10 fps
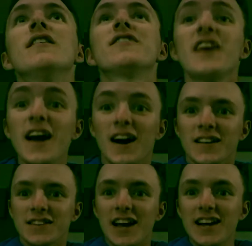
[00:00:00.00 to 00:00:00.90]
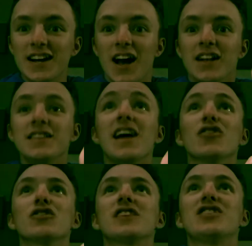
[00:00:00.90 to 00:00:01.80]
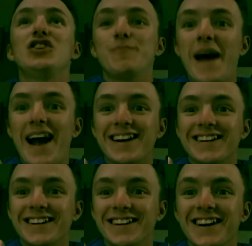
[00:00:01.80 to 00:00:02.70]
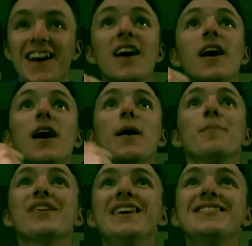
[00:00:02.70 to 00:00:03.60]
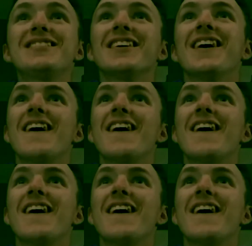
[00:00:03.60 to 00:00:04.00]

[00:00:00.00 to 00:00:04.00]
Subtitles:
Thea! Thea! That looks like she's back. Please?